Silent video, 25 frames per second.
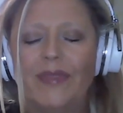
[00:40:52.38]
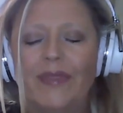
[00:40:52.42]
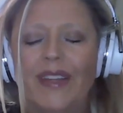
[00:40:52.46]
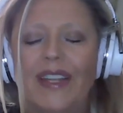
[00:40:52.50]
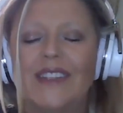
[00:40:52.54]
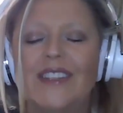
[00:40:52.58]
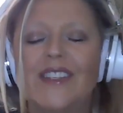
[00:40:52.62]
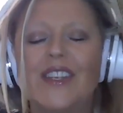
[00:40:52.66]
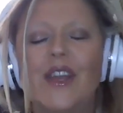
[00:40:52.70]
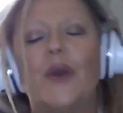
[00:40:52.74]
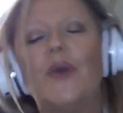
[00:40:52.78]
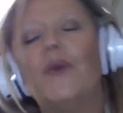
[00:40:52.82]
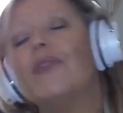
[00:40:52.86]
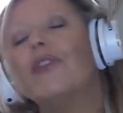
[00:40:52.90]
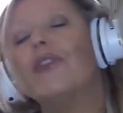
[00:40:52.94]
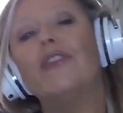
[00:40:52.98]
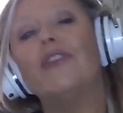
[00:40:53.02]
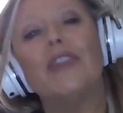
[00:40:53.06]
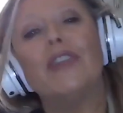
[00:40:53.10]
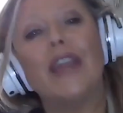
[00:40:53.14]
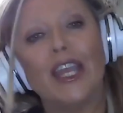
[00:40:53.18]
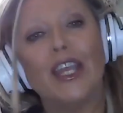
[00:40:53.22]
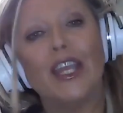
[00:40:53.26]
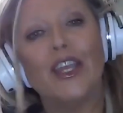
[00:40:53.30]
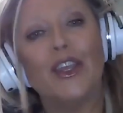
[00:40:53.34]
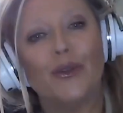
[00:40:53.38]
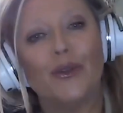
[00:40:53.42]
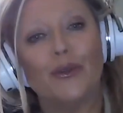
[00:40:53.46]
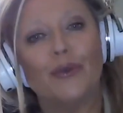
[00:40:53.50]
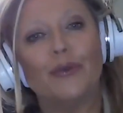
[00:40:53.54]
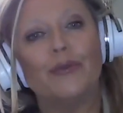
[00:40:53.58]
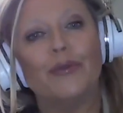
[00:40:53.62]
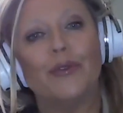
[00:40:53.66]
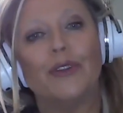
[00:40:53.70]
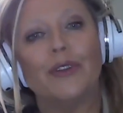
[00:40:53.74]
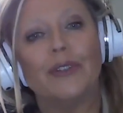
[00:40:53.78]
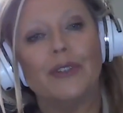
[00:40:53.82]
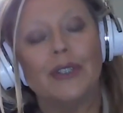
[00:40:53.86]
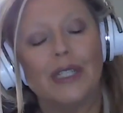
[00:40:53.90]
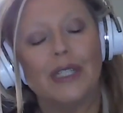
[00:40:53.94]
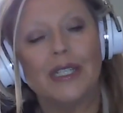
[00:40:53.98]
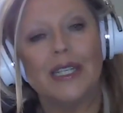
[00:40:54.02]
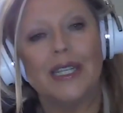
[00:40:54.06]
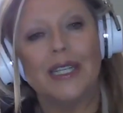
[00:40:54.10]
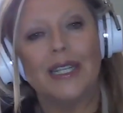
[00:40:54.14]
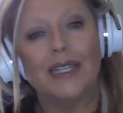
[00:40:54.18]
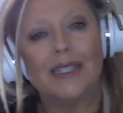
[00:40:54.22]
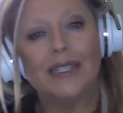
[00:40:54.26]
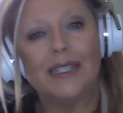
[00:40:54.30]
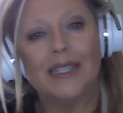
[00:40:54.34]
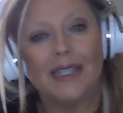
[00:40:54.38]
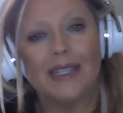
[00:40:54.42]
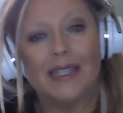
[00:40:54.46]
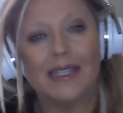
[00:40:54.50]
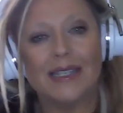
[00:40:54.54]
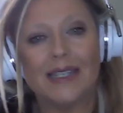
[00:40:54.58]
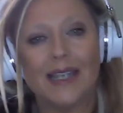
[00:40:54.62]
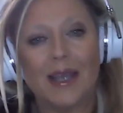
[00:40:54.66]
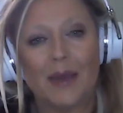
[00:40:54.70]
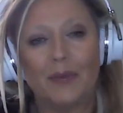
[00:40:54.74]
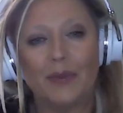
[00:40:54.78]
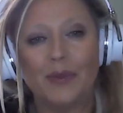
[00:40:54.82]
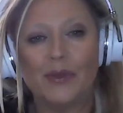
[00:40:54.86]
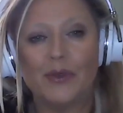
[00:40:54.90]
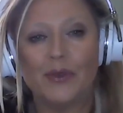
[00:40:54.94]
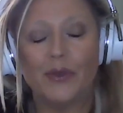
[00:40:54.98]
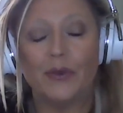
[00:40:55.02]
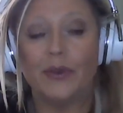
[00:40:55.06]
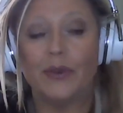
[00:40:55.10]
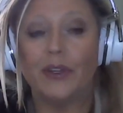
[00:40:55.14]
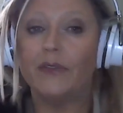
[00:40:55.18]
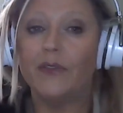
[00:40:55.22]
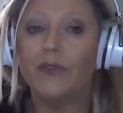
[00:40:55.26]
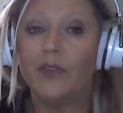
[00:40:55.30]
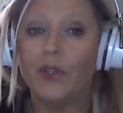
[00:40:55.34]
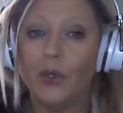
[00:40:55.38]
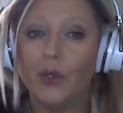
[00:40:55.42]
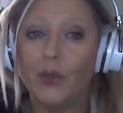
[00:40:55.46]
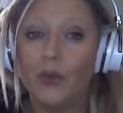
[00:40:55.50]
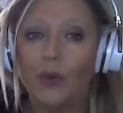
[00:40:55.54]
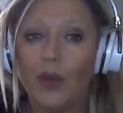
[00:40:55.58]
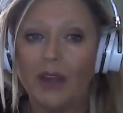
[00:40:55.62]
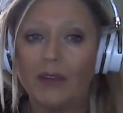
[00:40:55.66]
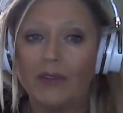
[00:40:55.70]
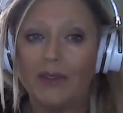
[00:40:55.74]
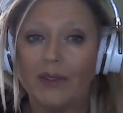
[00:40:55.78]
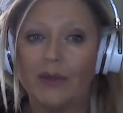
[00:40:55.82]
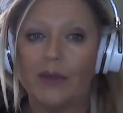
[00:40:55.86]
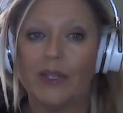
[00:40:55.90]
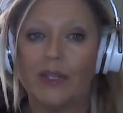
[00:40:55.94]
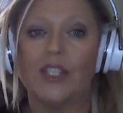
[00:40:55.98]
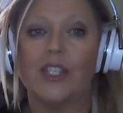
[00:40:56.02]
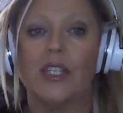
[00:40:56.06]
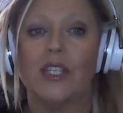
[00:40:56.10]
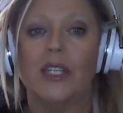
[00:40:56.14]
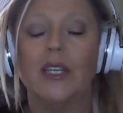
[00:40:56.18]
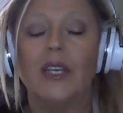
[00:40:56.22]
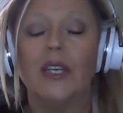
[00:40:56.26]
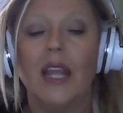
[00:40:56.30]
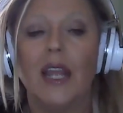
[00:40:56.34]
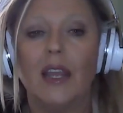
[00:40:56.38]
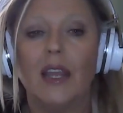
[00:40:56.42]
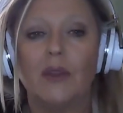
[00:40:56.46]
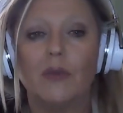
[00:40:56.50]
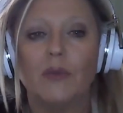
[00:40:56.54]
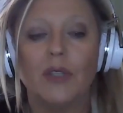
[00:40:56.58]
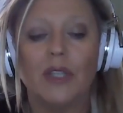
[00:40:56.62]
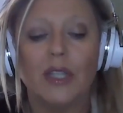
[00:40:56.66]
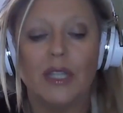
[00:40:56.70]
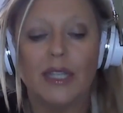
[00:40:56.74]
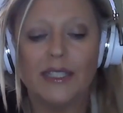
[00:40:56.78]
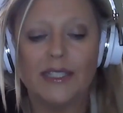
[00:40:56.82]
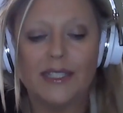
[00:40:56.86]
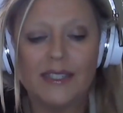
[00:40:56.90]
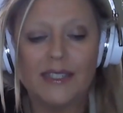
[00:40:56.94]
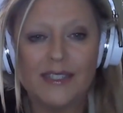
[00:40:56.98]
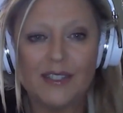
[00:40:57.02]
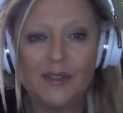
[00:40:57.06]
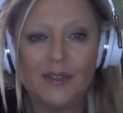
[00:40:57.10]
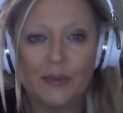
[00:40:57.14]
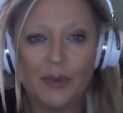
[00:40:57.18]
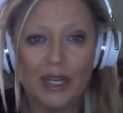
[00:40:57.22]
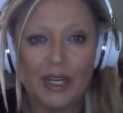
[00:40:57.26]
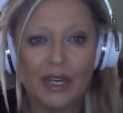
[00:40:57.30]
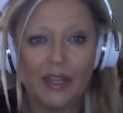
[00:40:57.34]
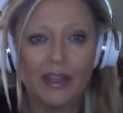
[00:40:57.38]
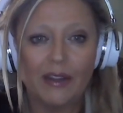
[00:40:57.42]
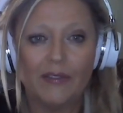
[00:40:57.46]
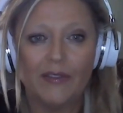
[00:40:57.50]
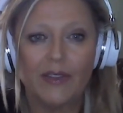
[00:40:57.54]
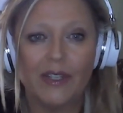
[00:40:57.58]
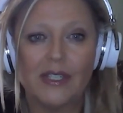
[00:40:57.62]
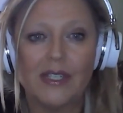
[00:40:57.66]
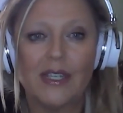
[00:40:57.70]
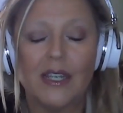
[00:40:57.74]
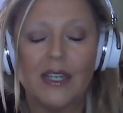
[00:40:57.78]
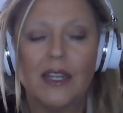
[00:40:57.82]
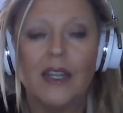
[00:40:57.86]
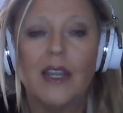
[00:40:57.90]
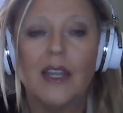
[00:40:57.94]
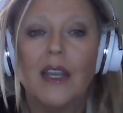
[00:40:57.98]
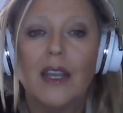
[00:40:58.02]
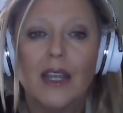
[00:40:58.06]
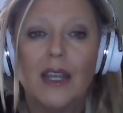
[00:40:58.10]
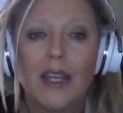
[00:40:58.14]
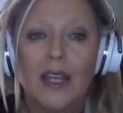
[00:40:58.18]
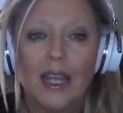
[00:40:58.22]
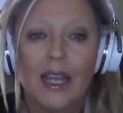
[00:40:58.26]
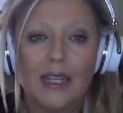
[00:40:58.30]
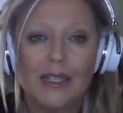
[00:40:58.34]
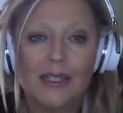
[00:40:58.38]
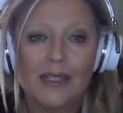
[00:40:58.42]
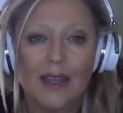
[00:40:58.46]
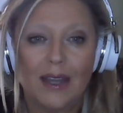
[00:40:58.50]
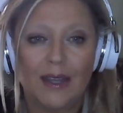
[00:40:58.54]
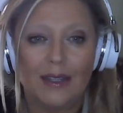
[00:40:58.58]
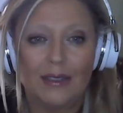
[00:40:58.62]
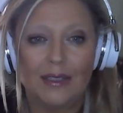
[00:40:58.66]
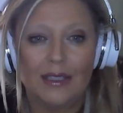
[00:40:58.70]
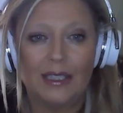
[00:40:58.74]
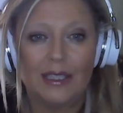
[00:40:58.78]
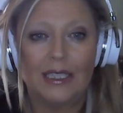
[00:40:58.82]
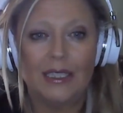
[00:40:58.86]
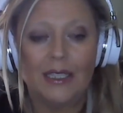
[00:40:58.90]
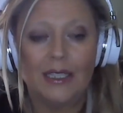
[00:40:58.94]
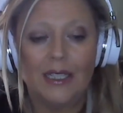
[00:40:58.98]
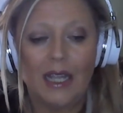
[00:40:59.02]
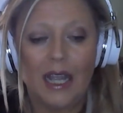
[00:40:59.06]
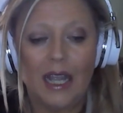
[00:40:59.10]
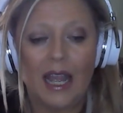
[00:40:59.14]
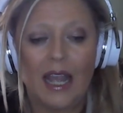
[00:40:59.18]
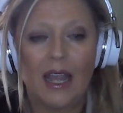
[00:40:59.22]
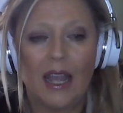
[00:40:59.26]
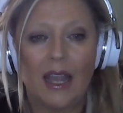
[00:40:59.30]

So thank you for listening to this episode. If you have a question and would like to submit it, visit Ask Colleen.